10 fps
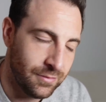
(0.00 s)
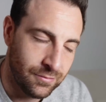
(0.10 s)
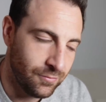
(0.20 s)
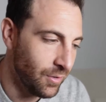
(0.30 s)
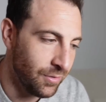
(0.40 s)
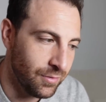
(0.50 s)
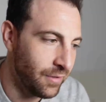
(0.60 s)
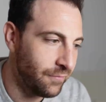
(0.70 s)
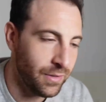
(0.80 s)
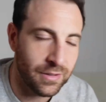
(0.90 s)
whether
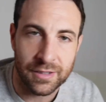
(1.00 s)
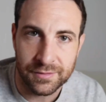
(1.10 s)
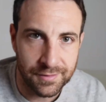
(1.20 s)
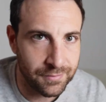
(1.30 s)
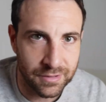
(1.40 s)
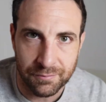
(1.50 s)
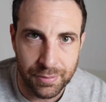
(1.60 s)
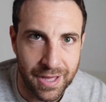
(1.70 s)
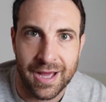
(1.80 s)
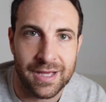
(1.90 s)
they've been on them in the
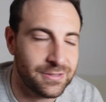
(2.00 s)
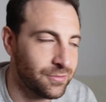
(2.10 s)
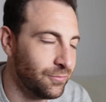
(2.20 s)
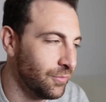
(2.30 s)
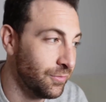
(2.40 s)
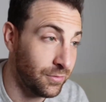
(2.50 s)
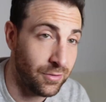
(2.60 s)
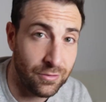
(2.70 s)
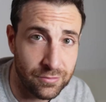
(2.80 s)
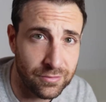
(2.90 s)
past or they're
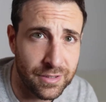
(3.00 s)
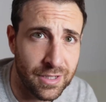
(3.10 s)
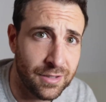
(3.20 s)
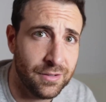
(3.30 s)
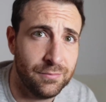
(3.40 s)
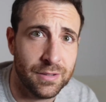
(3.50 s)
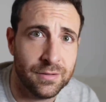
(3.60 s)
currently on them, and